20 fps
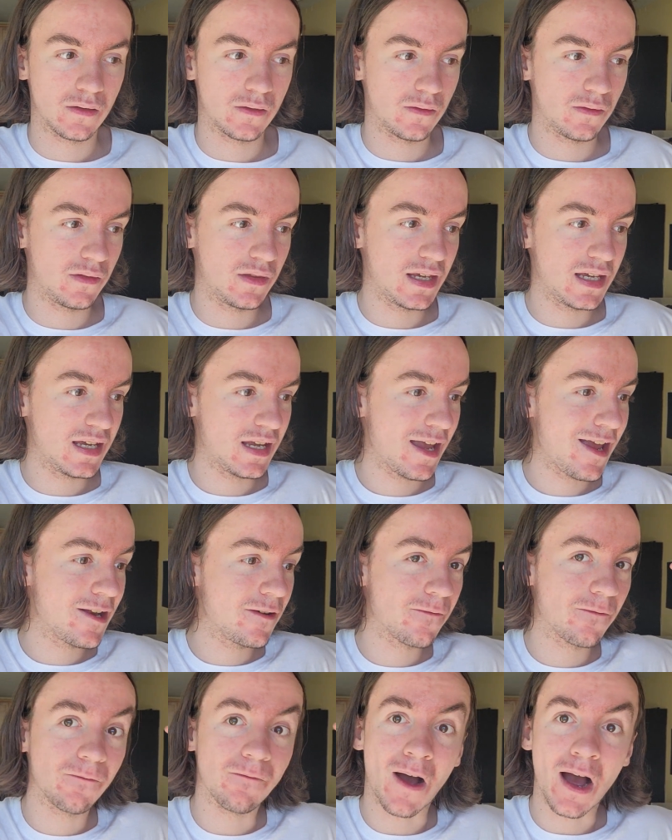the
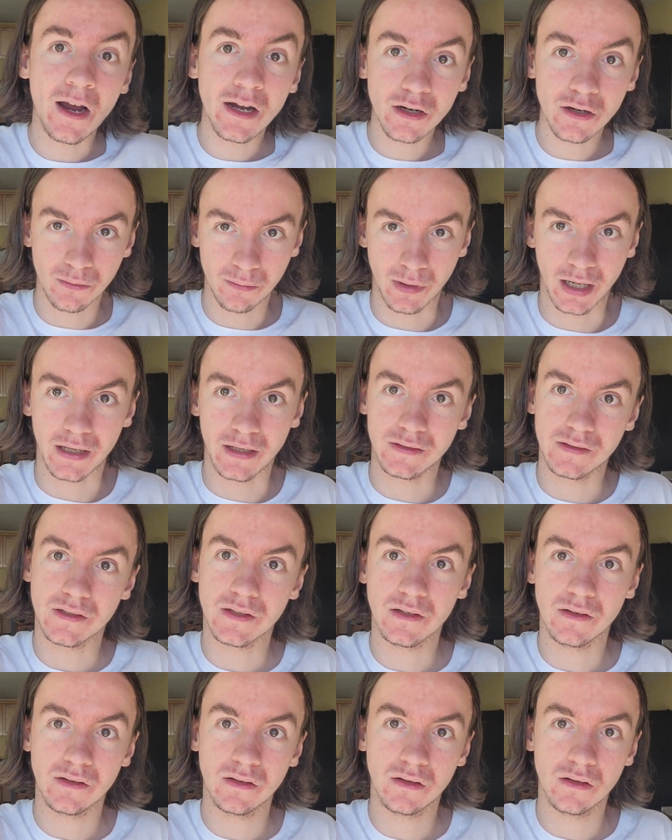environment
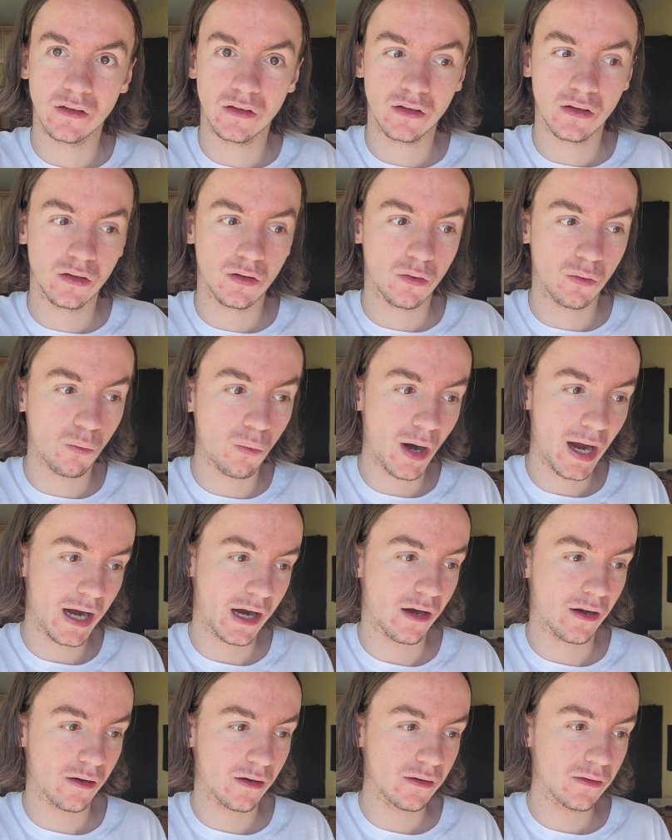
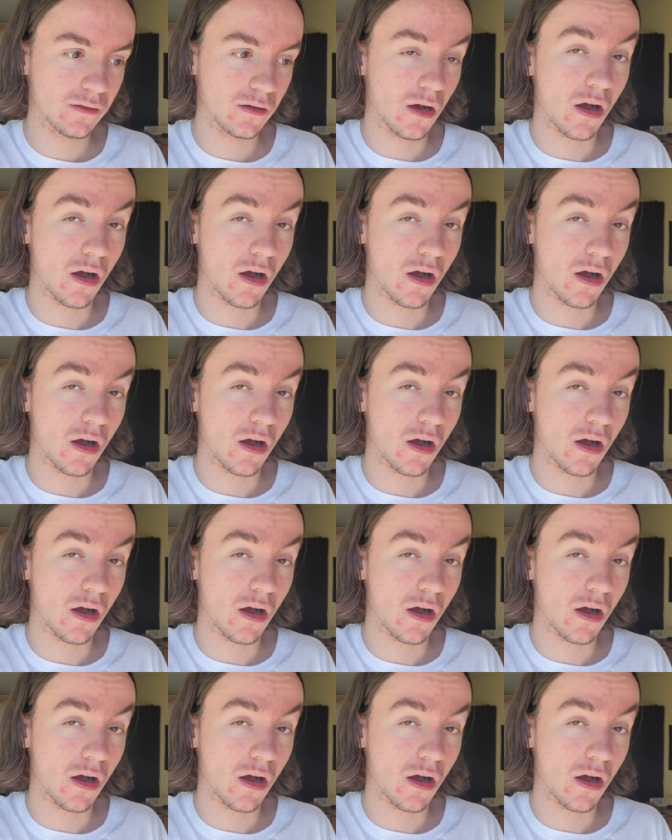where